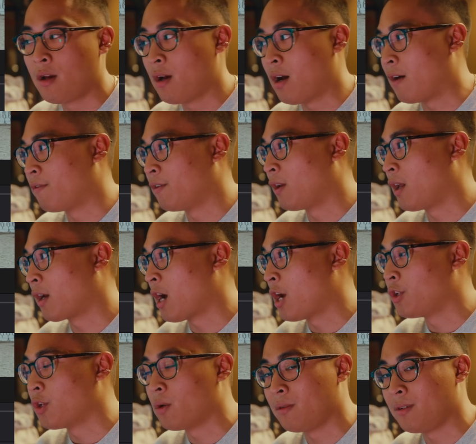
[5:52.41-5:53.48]
I feel like I
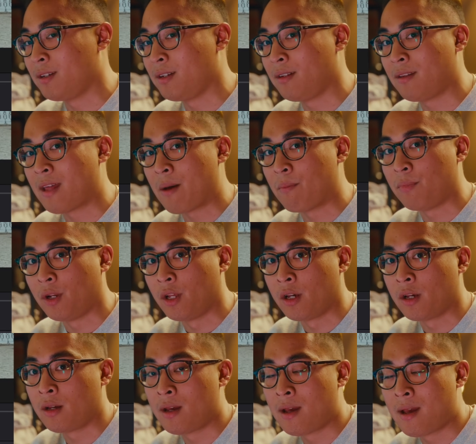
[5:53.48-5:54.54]
don't need that
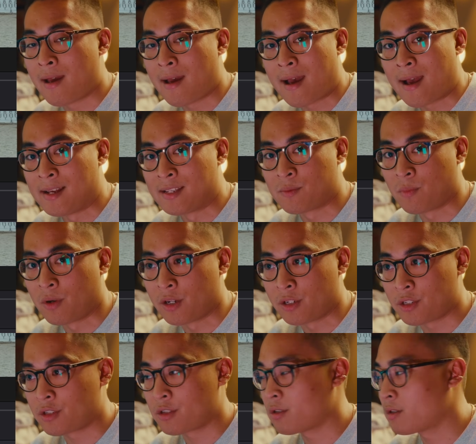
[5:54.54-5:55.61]
blur as
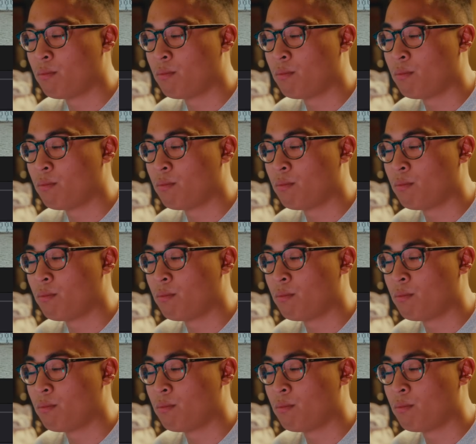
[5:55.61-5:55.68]
much.